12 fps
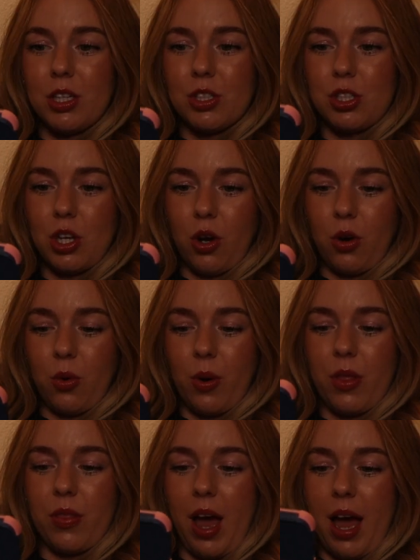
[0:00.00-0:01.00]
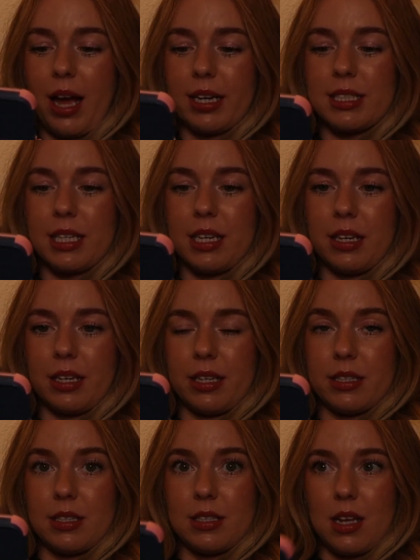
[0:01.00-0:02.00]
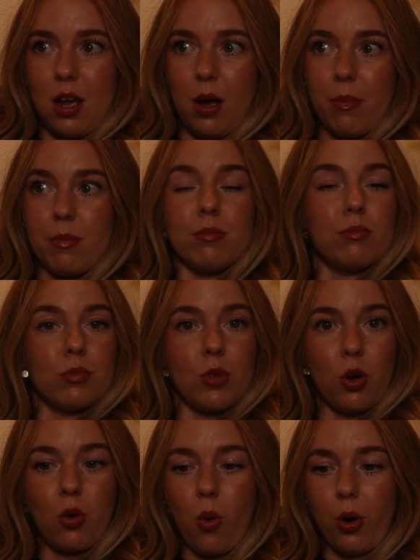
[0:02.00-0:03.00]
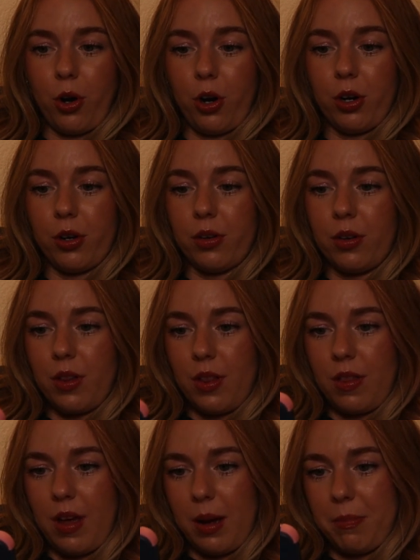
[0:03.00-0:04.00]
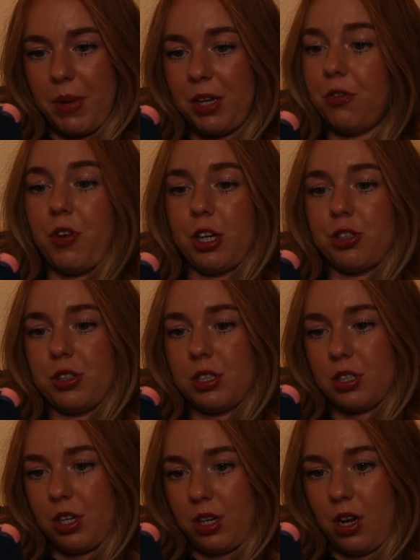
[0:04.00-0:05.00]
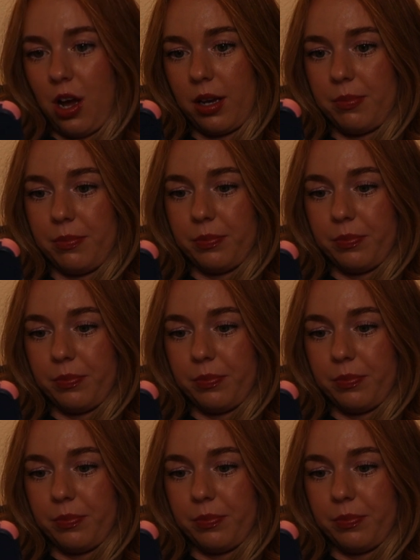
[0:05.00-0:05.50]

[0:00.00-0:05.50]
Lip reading: So that is a corner that manufacturers could cut.